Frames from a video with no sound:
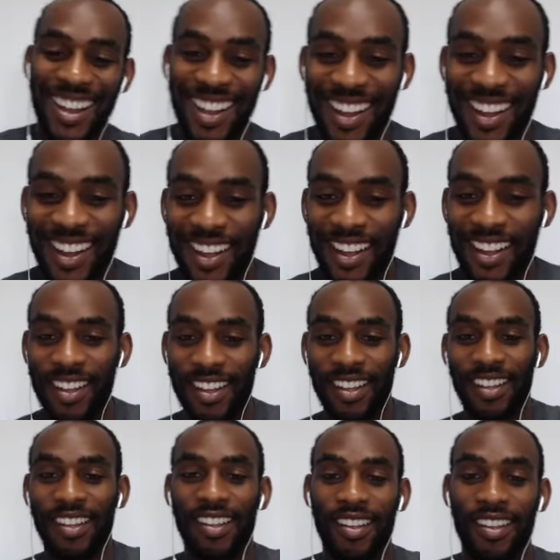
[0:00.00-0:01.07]
lot going
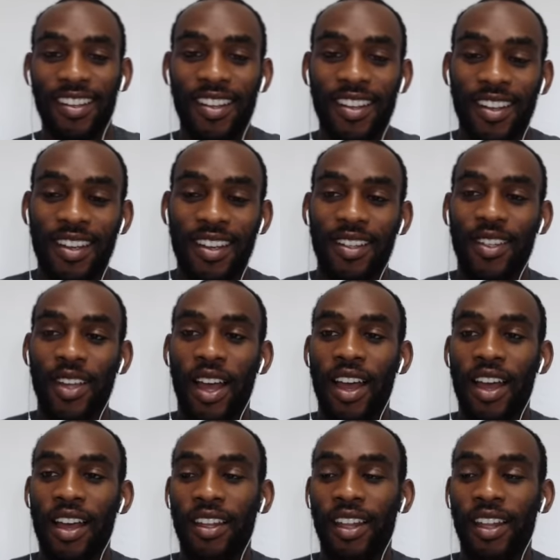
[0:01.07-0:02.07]
on. So